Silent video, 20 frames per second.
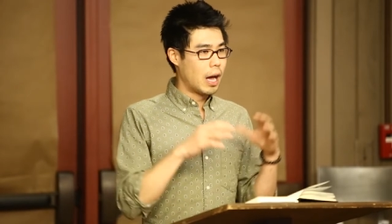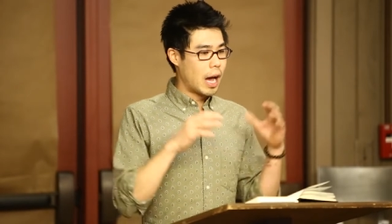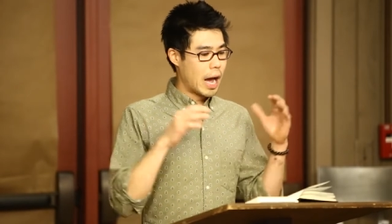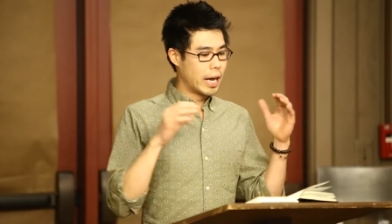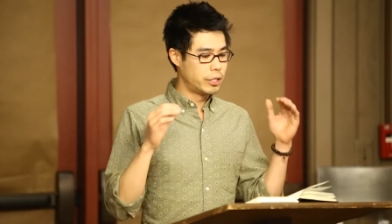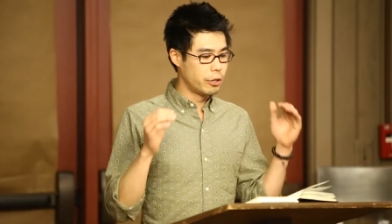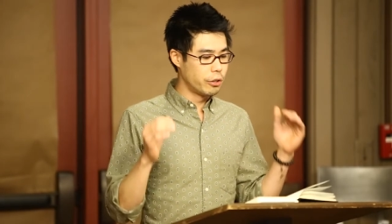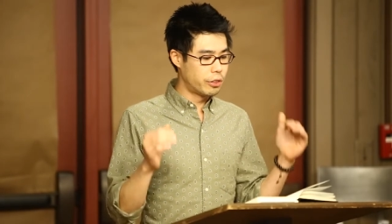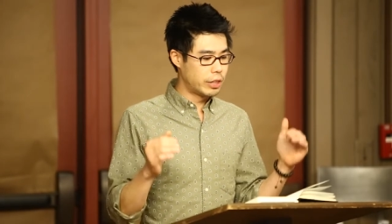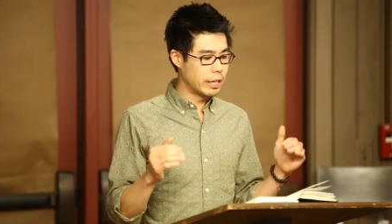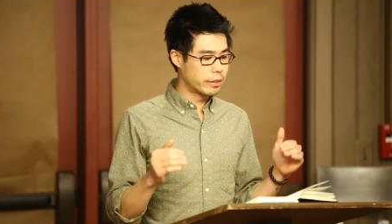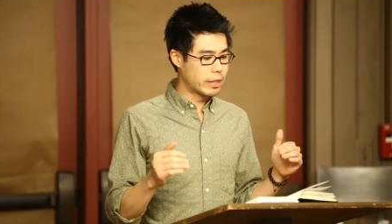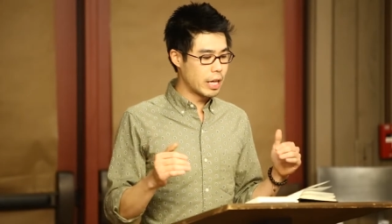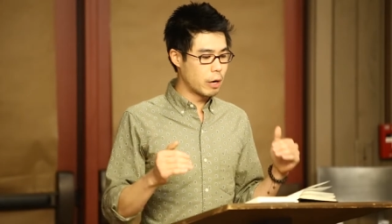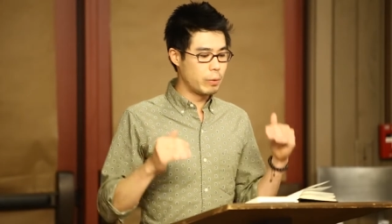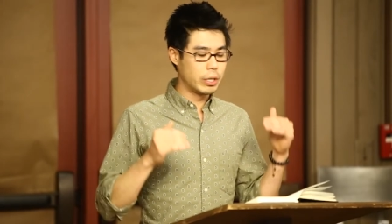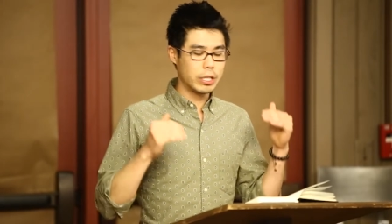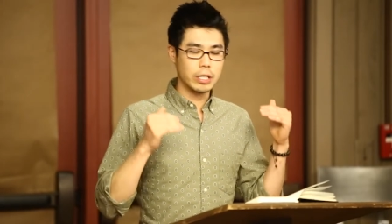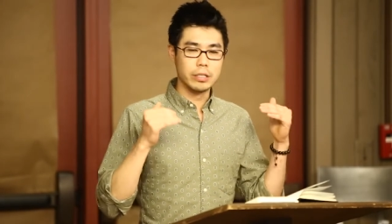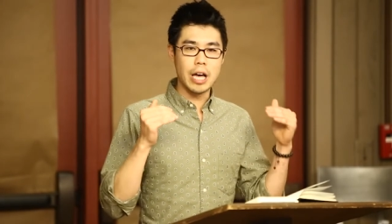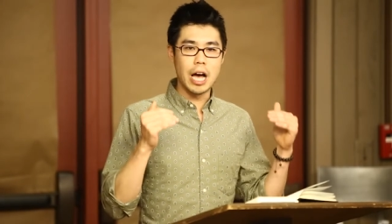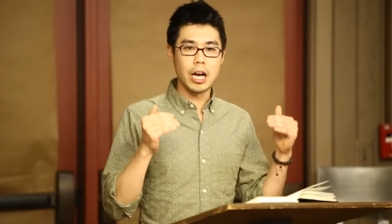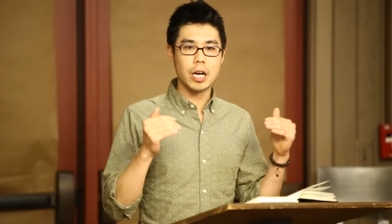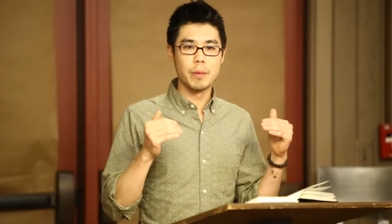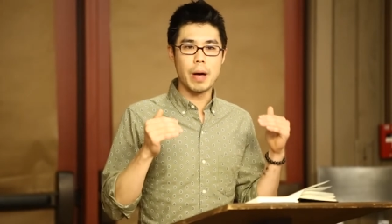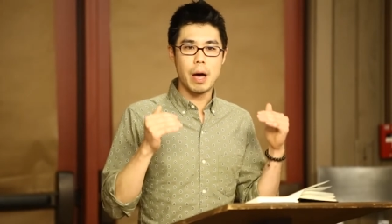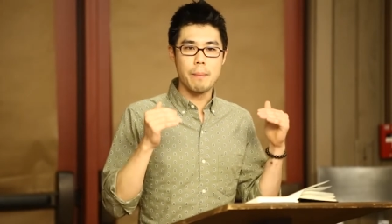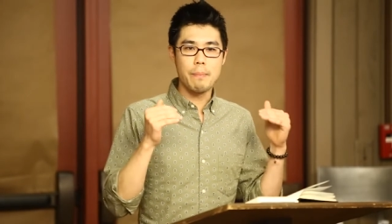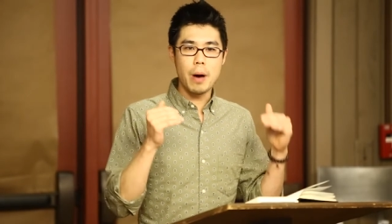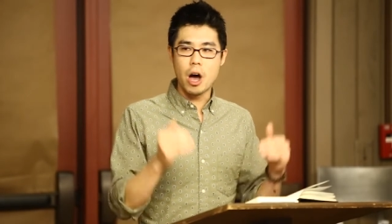I do think that we can talk
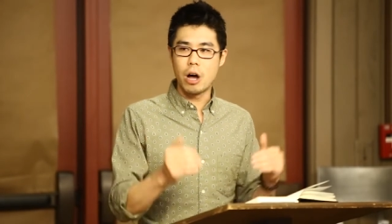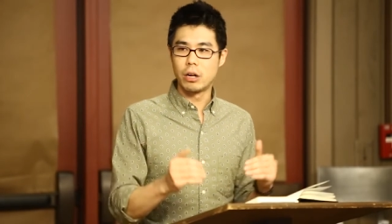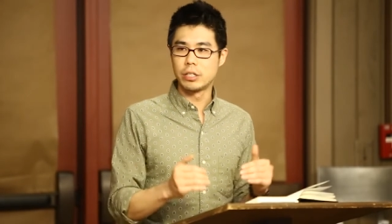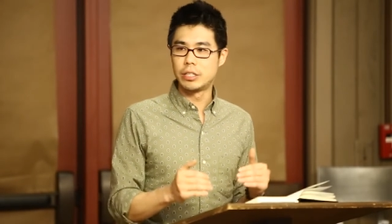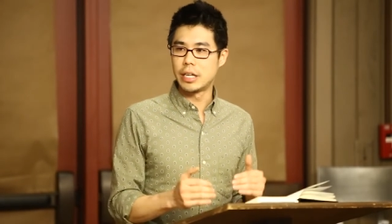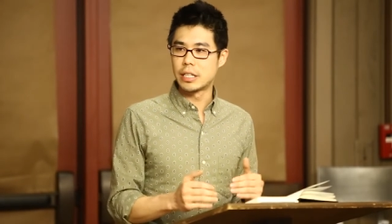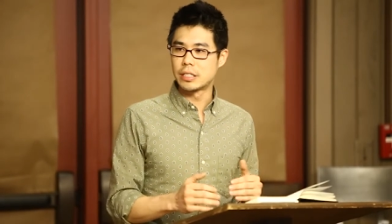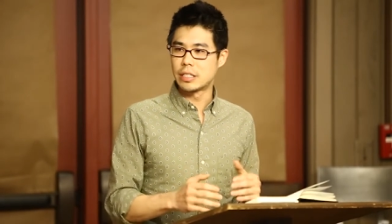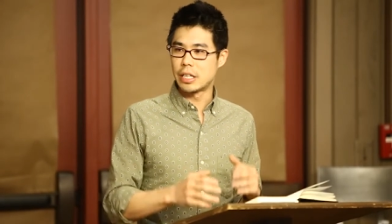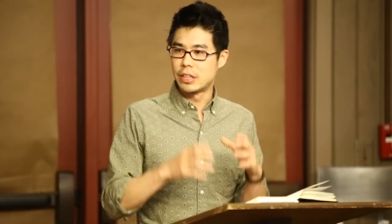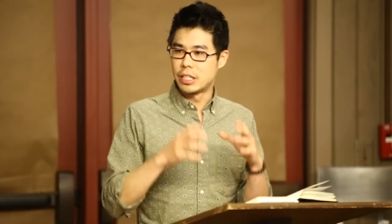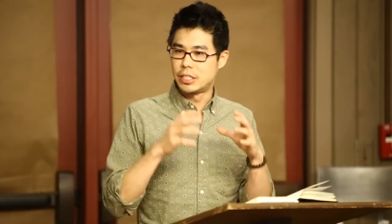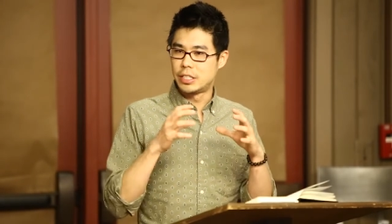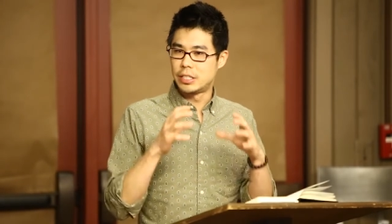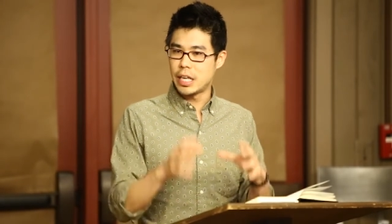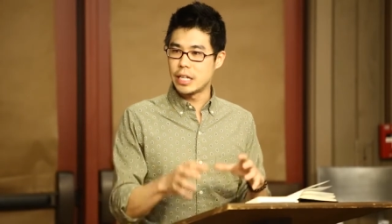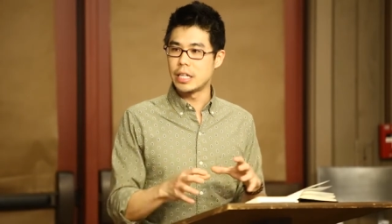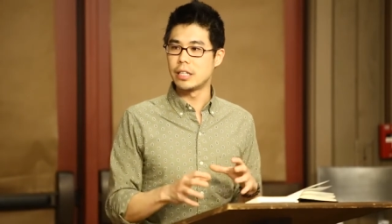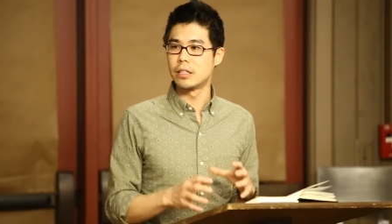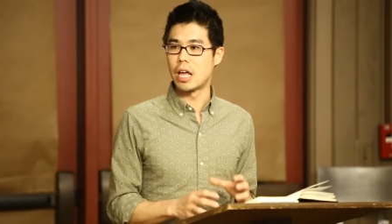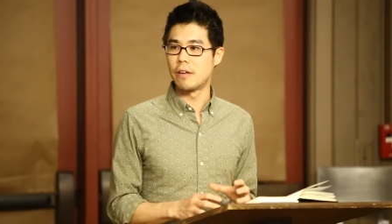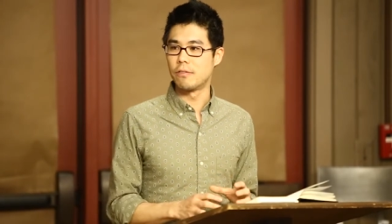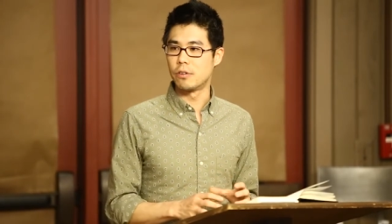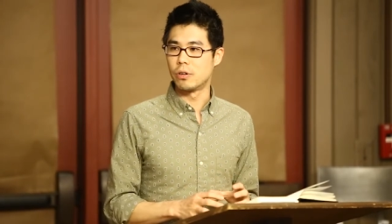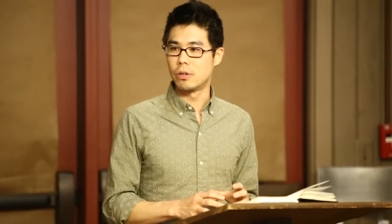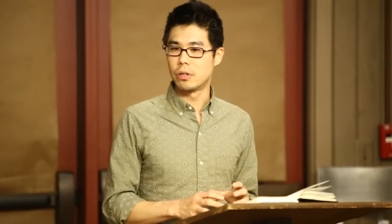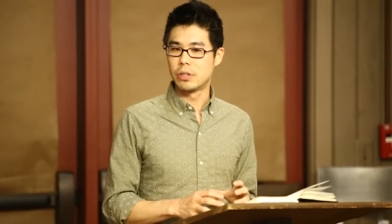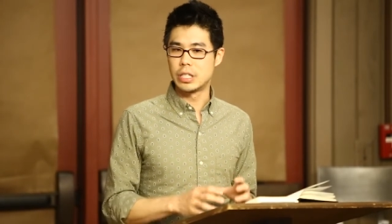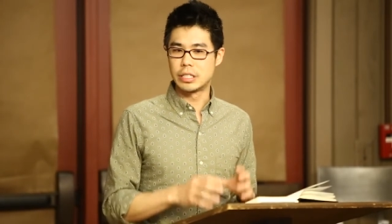about politics at the city level,